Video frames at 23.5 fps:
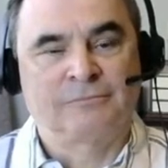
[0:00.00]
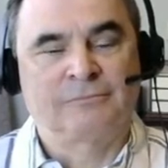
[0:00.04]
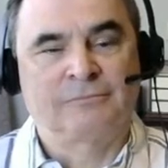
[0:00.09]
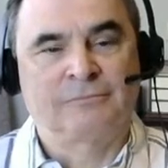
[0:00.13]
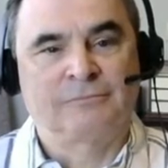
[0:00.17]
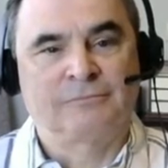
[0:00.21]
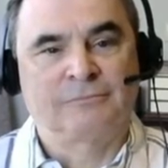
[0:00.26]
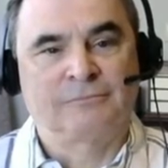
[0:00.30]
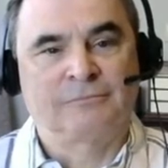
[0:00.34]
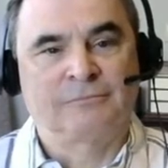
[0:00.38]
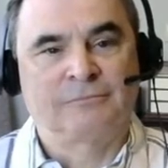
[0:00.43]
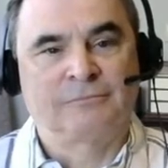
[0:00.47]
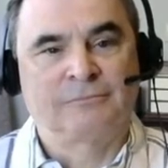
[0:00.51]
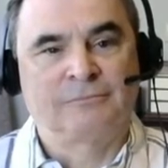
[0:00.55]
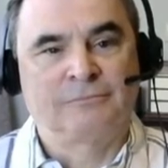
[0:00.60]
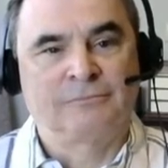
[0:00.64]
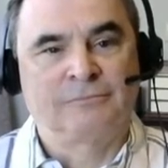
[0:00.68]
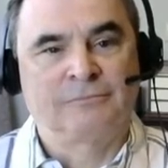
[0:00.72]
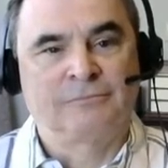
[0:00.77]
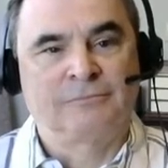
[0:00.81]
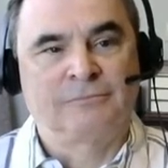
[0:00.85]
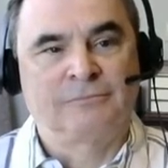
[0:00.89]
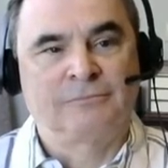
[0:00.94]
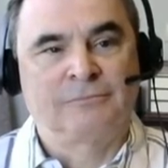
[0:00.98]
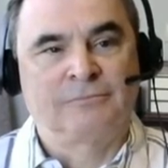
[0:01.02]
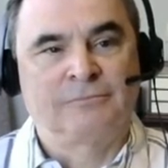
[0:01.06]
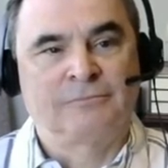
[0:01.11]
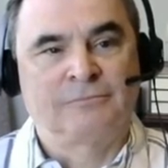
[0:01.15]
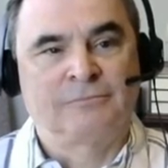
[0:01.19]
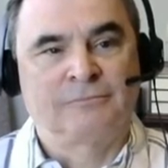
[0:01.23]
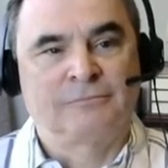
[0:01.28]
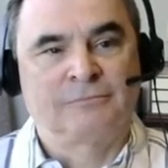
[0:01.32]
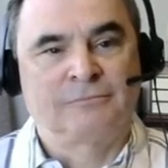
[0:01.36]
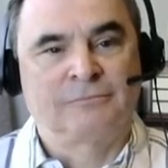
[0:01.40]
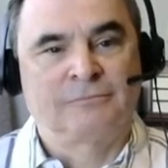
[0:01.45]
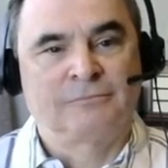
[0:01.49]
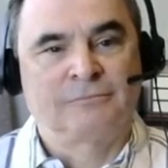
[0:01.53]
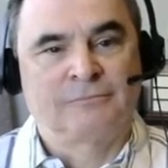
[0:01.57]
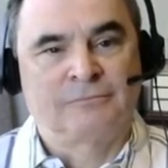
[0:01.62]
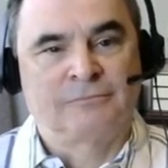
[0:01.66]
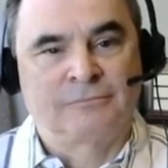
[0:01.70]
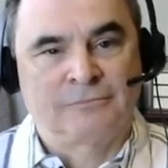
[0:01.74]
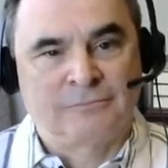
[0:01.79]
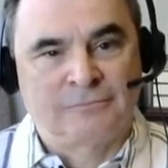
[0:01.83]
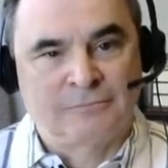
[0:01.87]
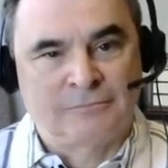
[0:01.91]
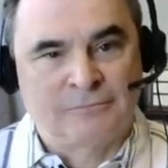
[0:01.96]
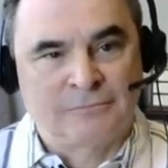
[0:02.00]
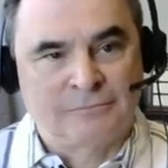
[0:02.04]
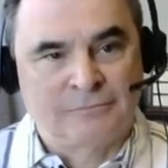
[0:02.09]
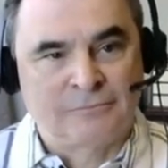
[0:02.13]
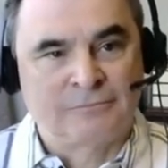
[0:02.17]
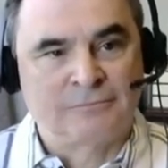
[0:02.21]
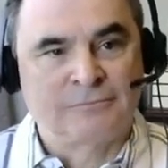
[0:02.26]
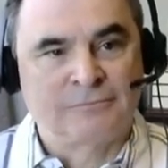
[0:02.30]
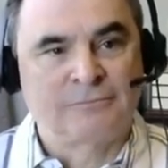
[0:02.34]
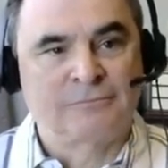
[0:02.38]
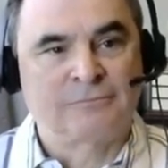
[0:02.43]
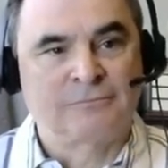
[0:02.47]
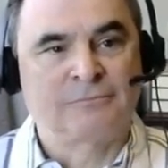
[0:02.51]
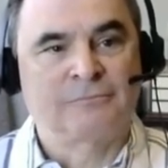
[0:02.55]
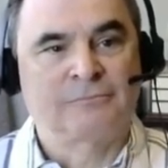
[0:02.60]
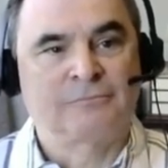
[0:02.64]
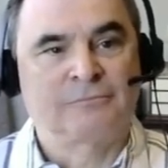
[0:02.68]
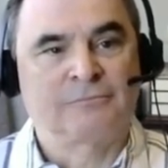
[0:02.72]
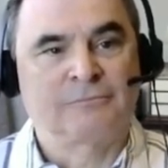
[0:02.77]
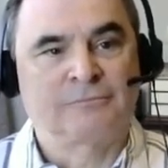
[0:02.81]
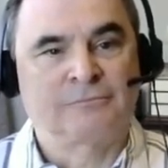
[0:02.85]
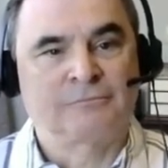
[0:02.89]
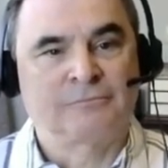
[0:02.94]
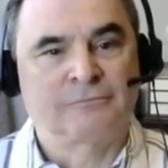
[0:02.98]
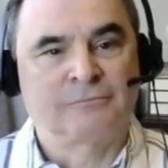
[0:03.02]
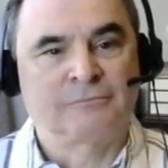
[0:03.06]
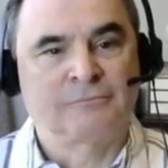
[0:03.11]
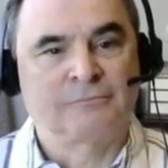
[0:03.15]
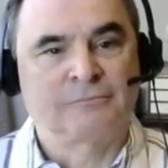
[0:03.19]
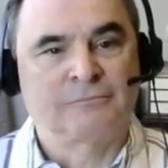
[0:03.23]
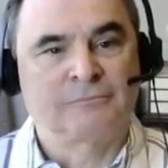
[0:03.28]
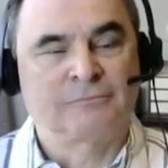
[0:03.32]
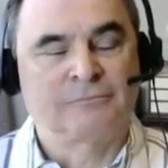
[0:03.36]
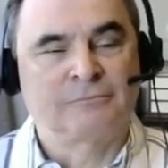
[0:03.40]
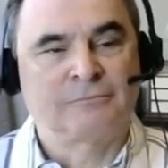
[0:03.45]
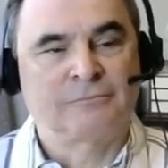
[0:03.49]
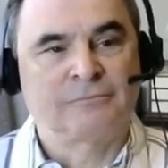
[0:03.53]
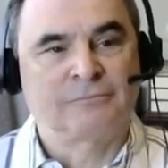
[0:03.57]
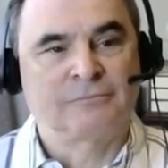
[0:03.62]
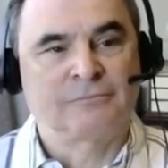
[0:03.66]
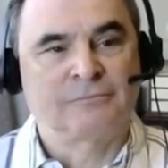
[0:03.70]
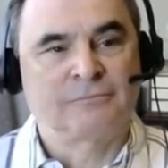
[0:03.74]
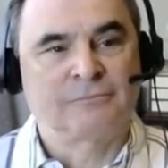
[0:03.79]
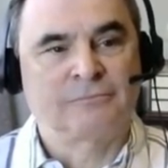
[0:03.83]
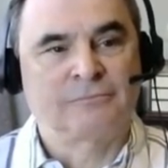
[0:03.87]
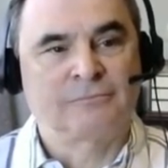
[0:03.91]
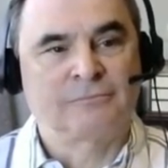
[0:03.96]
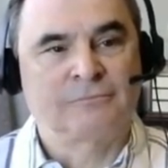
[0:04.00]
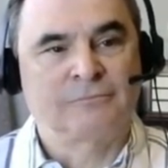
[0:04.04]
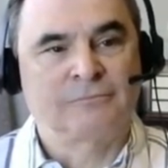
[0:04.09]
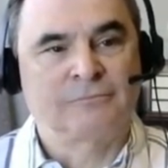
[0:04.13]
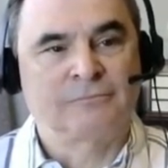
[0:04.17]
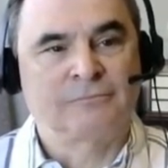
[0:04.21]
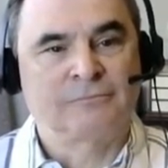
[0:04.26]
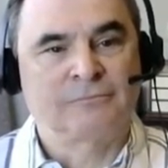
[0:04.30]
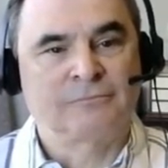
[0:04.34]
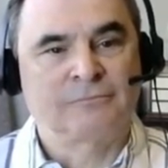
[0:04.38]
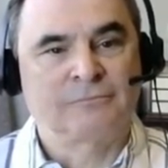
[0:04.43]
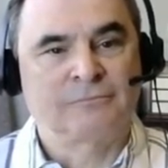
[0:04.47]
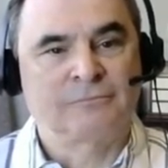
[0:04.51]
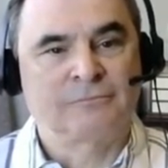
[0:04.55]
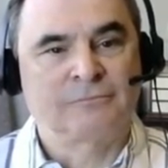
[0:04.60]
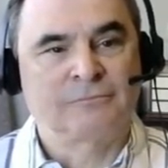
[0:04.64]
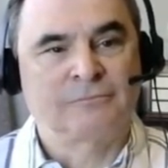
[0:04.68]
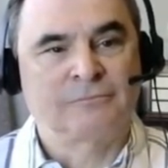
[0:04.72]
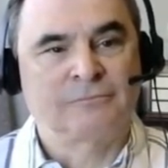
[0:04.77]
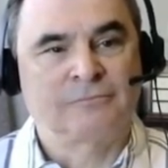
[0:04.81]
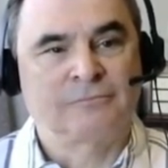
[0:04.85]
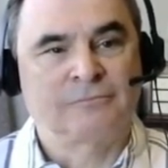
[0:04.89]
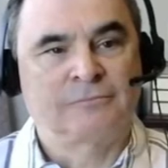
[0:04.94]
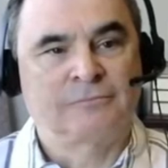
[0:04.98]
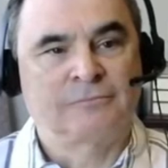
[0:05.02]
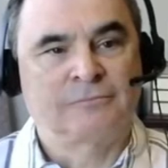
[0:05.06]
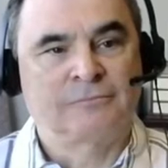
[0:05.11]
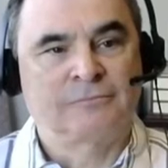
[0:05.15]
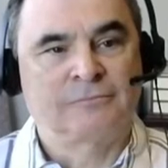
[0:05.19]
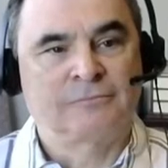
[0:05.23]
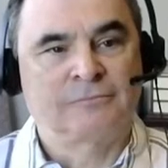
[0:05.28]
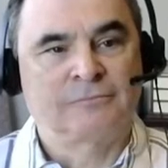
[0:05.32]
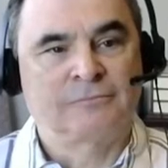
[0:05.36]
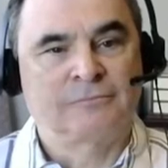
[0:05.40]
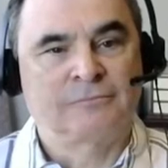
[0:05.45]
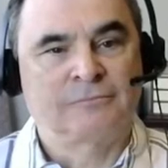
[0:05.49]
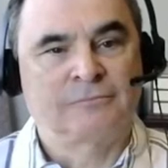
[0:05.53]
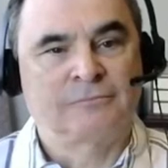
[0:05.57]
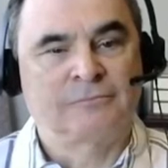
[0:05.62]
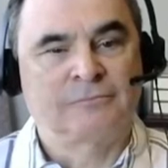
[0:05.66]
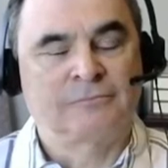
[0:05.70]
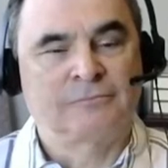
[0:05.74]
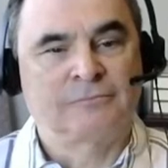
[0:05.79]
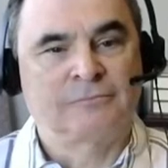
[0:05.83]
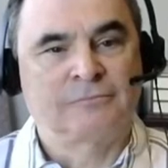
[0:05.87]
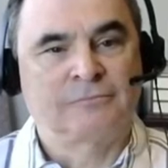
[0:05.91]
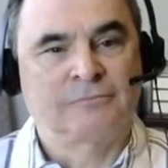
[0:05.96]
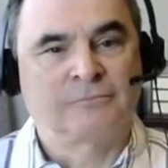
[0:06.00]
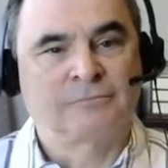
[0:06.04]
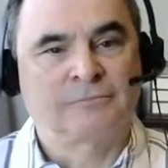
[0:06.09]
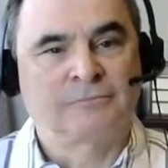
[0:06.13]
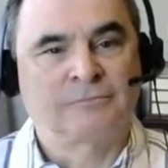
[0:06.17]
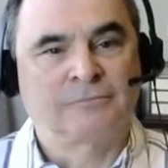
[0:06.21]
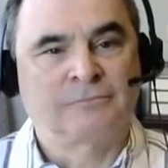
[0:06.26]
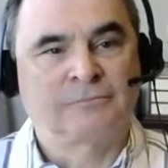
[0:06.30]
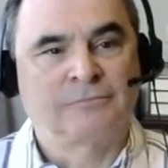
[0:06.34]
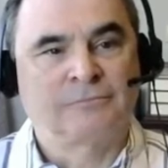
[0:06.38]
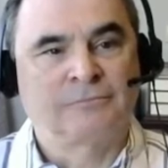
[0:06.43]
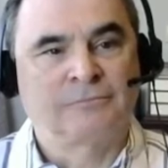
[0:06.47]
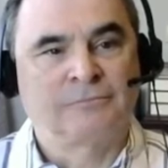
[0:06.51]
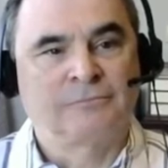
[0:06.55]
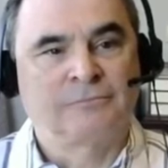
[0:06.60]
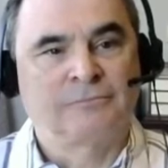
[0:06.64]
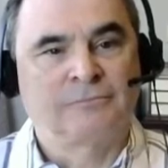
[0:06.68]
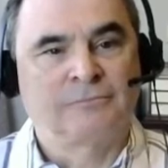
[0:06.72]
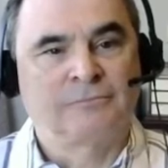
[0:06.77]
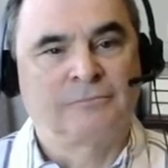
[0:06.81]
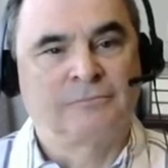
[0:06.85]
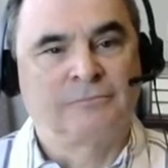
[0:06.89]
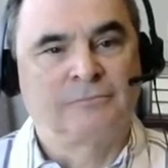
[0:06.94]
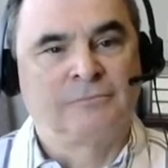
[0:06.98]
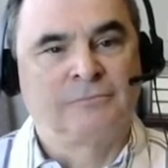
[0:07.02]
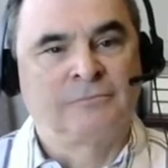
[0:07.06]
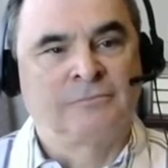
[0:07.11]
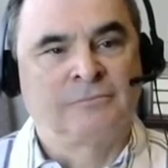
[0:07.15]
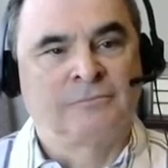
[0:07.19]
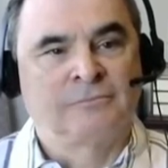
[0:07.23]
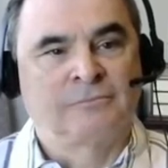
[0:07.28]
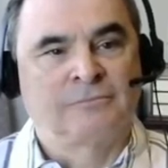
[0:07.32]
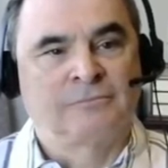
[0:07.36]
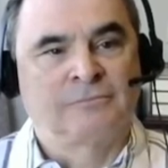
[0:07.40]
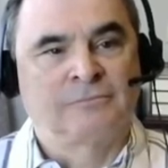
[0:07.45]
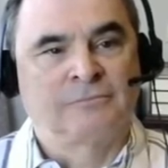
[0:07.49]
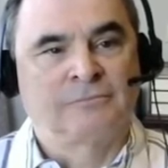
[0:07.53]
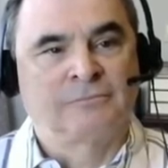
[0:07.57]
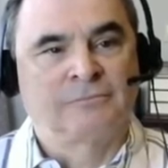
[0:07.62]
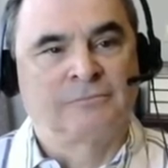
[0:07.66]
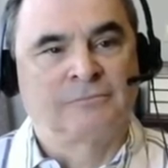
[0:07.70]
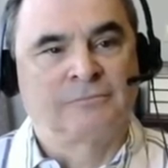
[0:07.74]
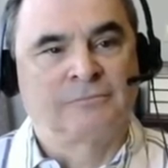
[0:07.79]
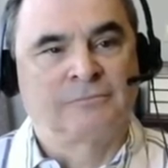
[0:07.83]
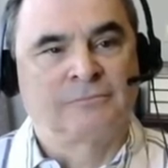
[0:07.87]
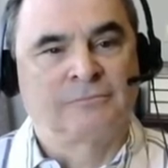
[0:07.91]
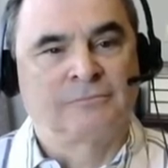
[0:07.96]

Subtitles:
The person shown says nothing.